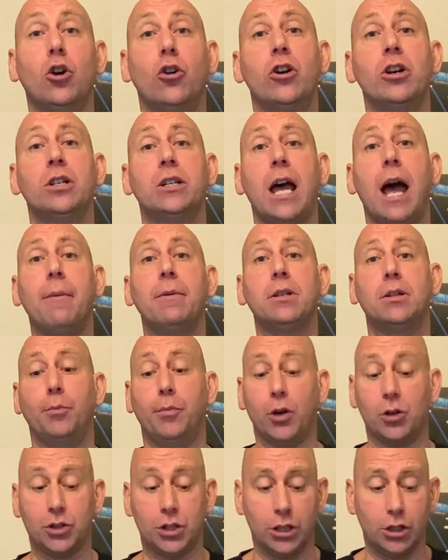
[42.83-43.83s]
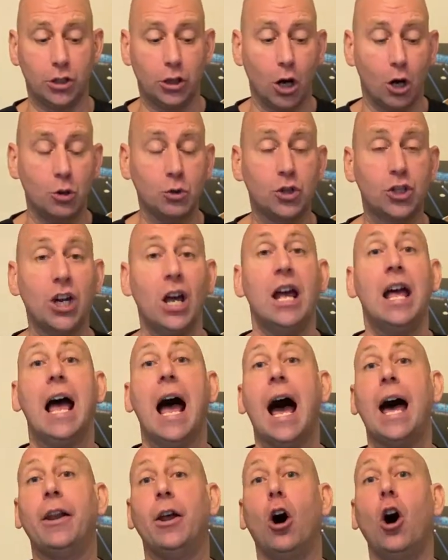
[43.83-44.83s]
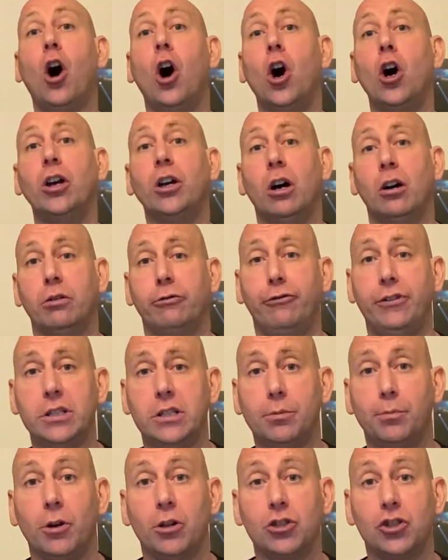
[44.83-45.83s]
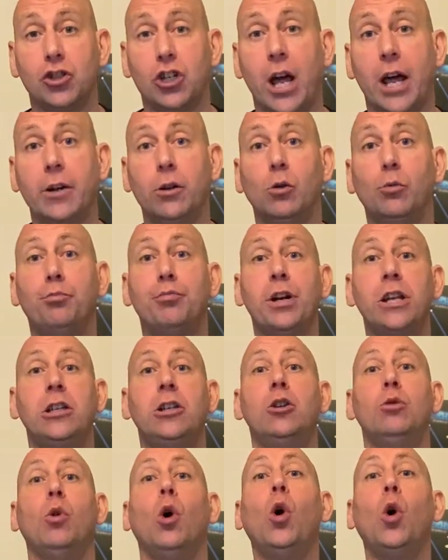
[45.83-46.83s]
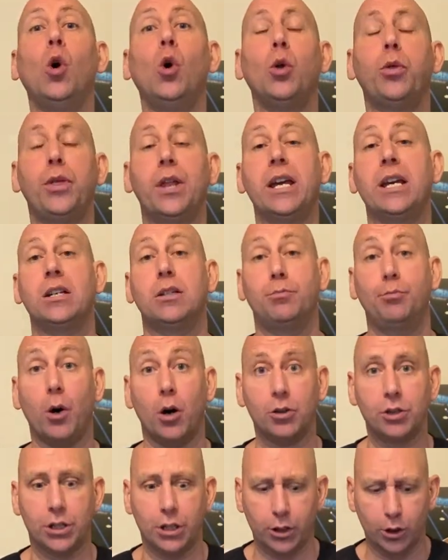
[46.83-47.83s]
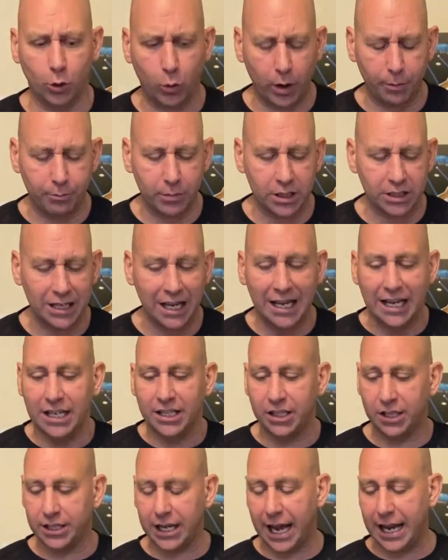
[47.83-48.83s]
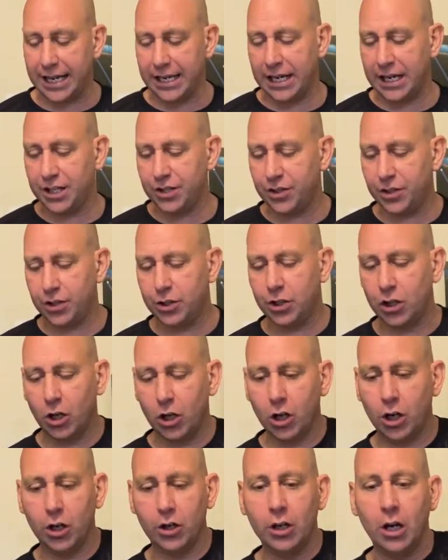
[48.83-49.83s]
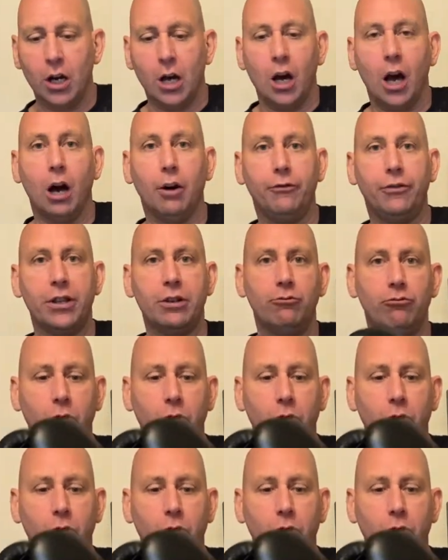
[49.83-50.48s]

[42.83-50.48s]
current amateur boxing coach, and I on Fit2Box channel bring you all things boxing equipment. Today is the turn of the